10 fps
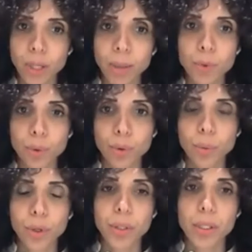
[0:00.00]
them to know
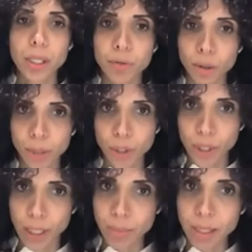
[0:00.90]
where this information
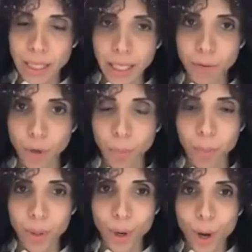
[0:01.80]
has been taken from.
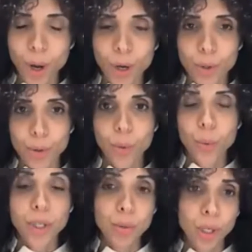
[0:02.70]
So
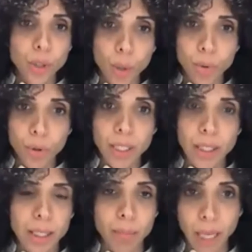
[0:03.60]
we do not operate
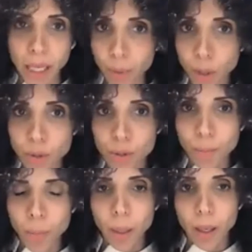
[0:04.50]
as a black box.
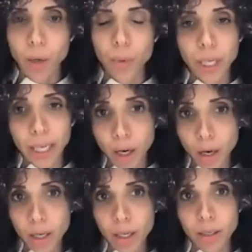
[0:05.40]
Our
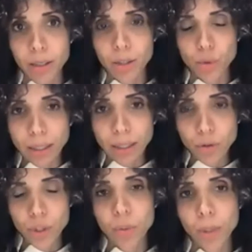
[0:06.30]
AI
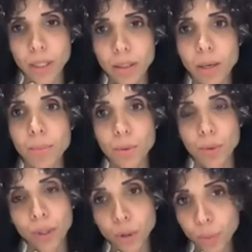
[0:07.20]
strategy when it comes to
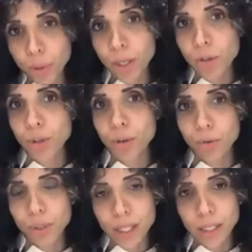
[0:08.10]
the interpretation
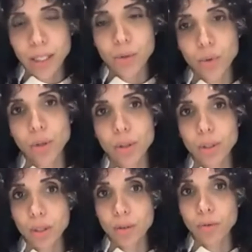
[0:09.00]
of these test
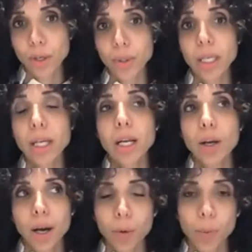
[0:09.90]
results is very,
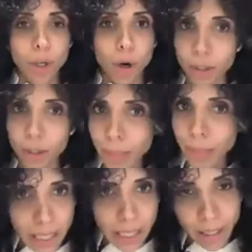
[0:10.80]
we call it
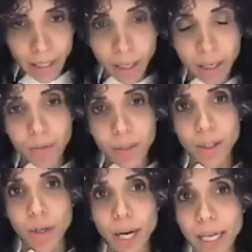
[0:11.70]
basic AI. These
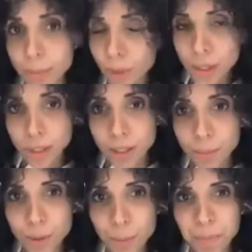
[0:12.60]
are expert
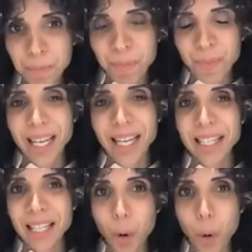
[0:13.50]
systems.
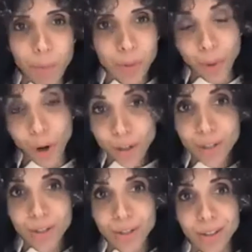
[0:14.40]
It's an open box